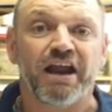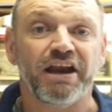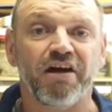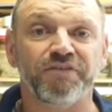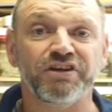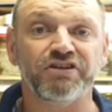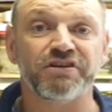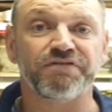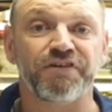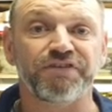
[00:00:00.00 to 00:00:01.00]
Now I've used
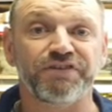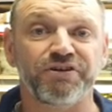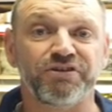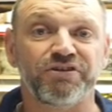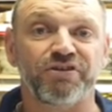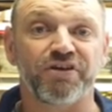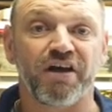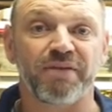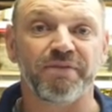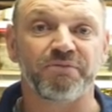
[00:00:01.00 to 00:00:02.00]
it for a few
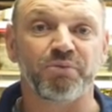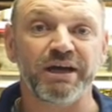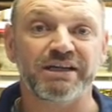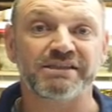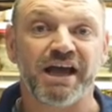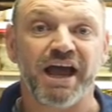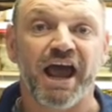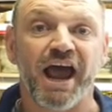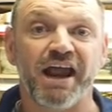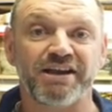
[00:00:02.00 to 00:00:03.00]
weeks
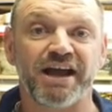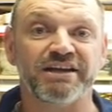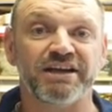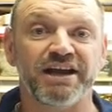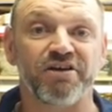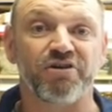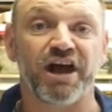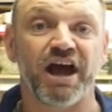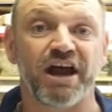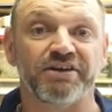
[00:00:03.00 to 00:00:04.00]
and taken it out on
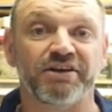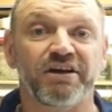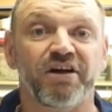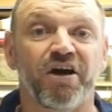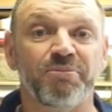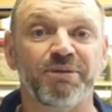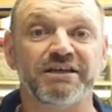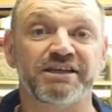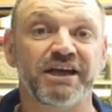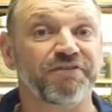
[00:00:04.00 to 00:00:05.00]
a hunt. I
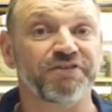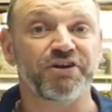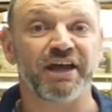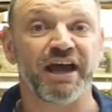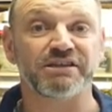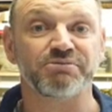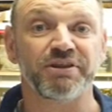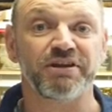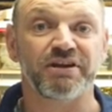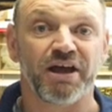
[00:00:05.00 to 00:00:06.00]
managed to get a few cats
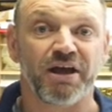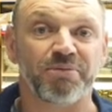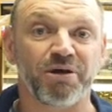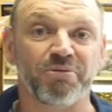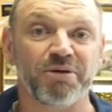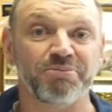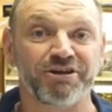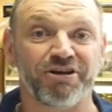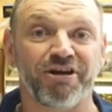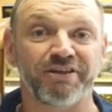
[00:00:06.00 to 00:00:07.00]
with it, but I won't be
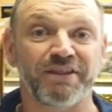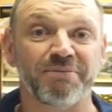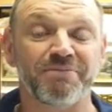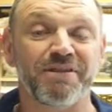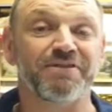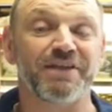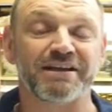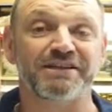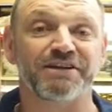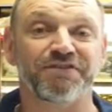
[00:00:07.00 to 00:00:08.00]
showing them.
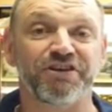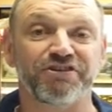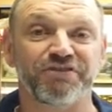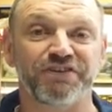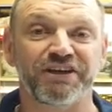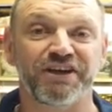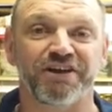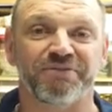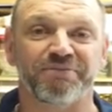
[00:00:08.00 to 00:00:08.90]
That's in a future video.